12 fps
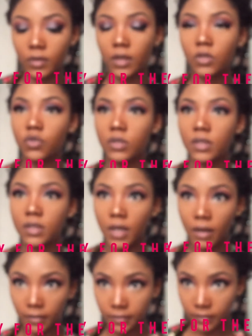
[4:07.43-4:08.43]

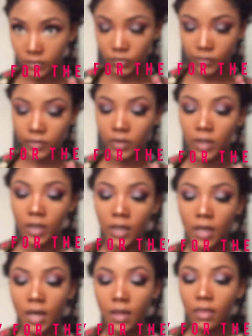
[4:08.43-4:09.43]
Interesting.
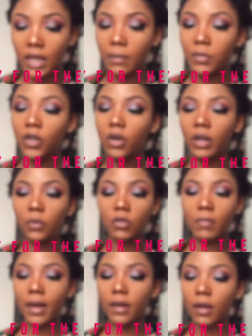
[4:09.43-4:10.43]
Then I'm going to go in with
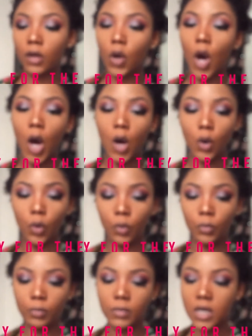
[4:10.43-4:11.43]
my
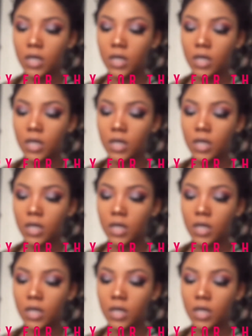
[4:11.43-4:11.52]
comb.